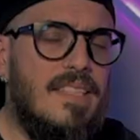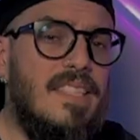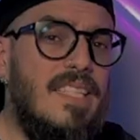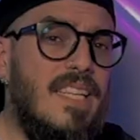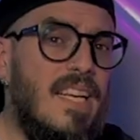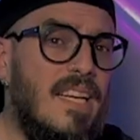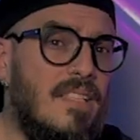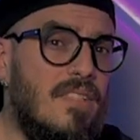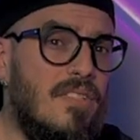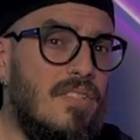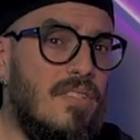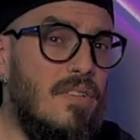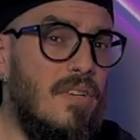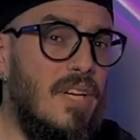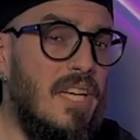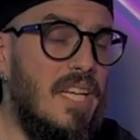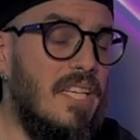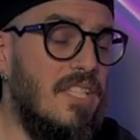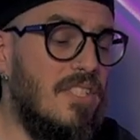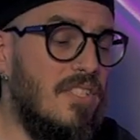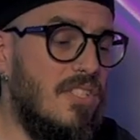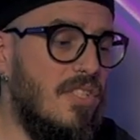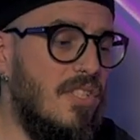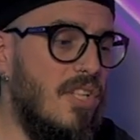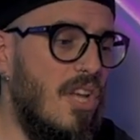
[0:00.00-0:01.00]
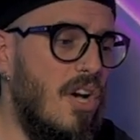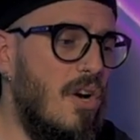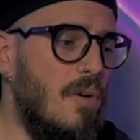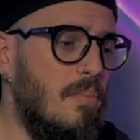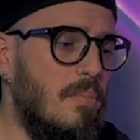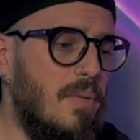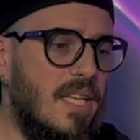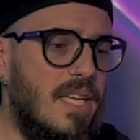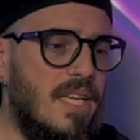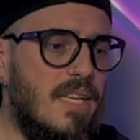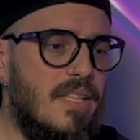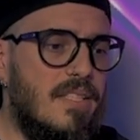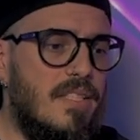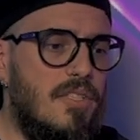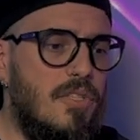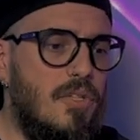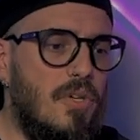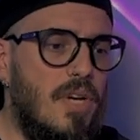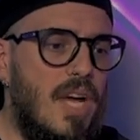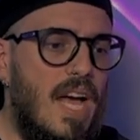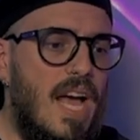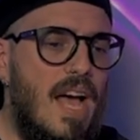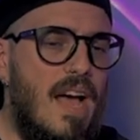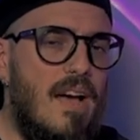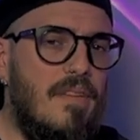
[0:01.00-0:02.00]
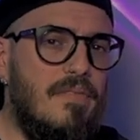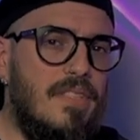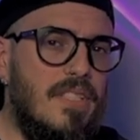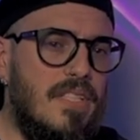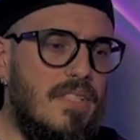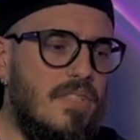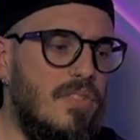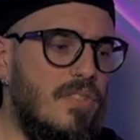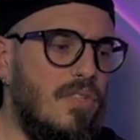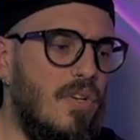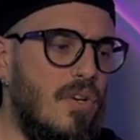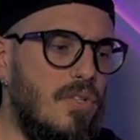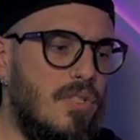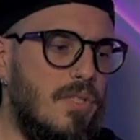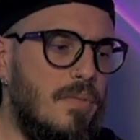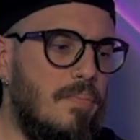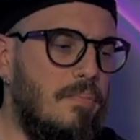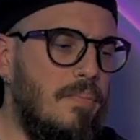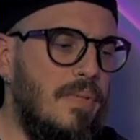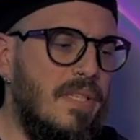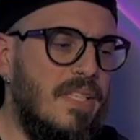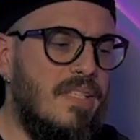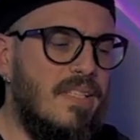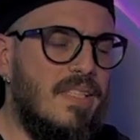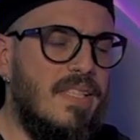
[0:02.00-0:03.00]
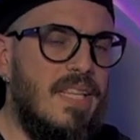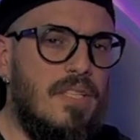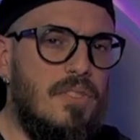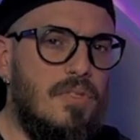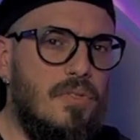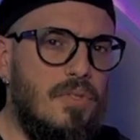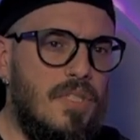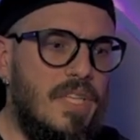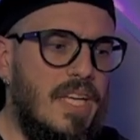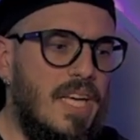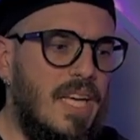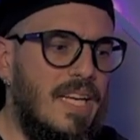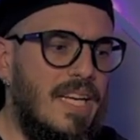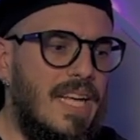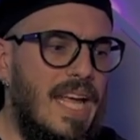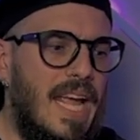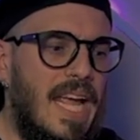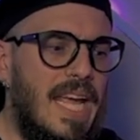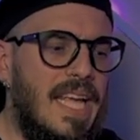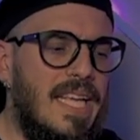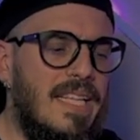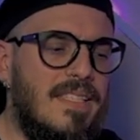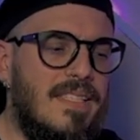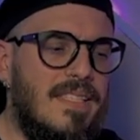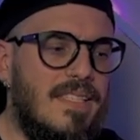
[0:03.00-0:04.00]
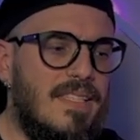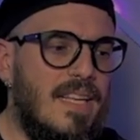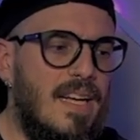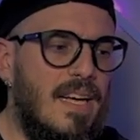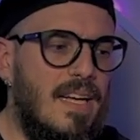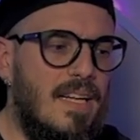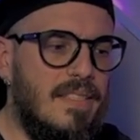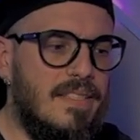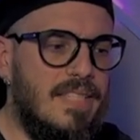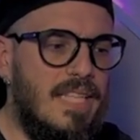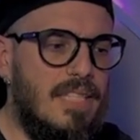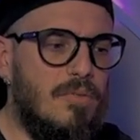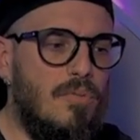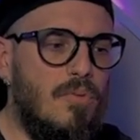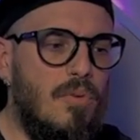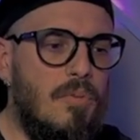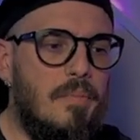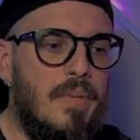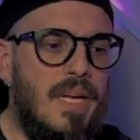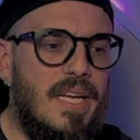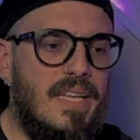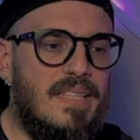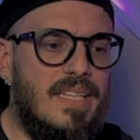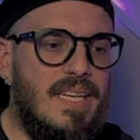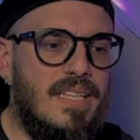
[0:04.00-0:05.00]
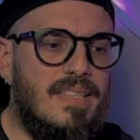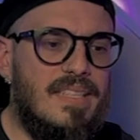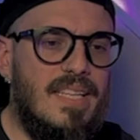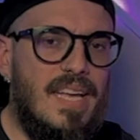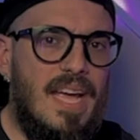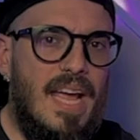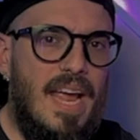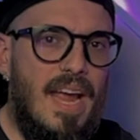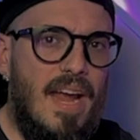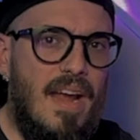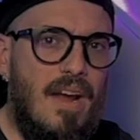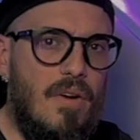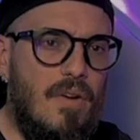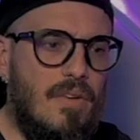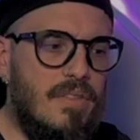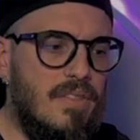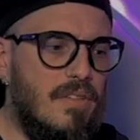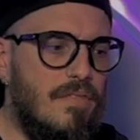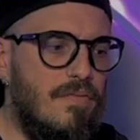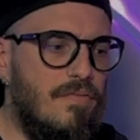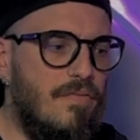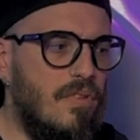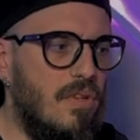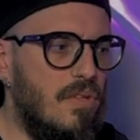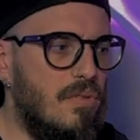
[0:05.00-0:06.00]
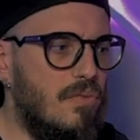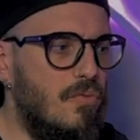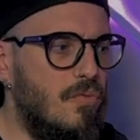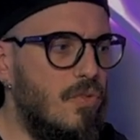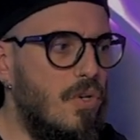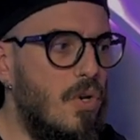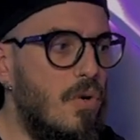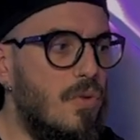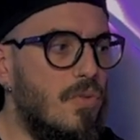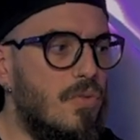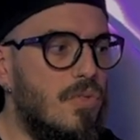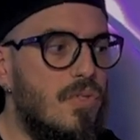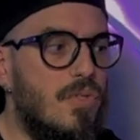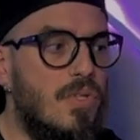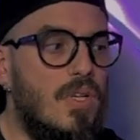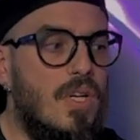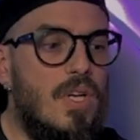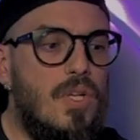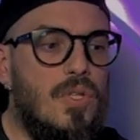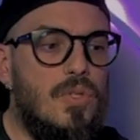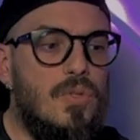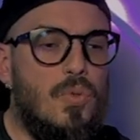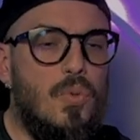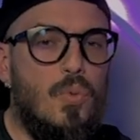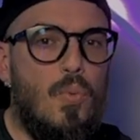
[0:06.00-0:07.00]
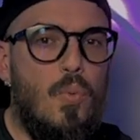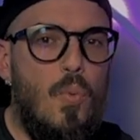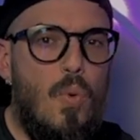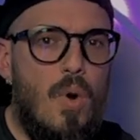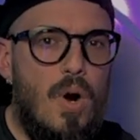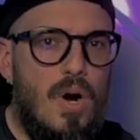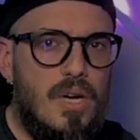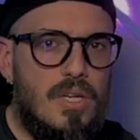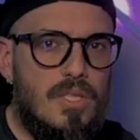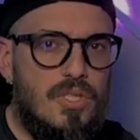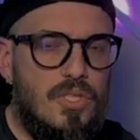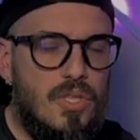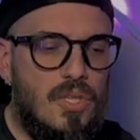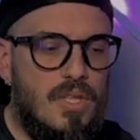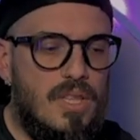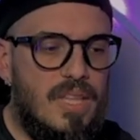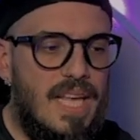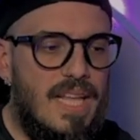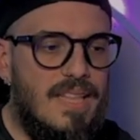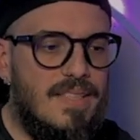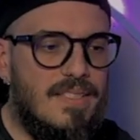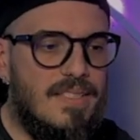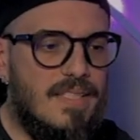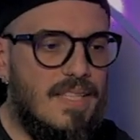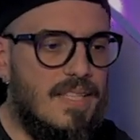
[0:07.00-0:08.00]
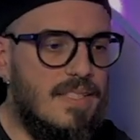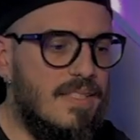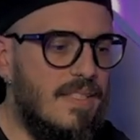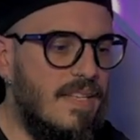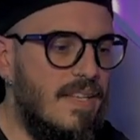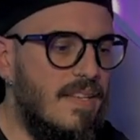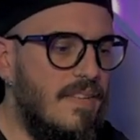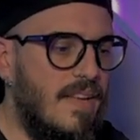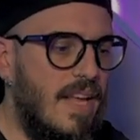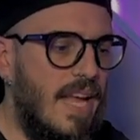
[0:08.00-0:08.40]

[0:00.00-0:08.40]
the answer is no, because you have this nose piece that you can install that will make that the air on the front goes towards your lenses,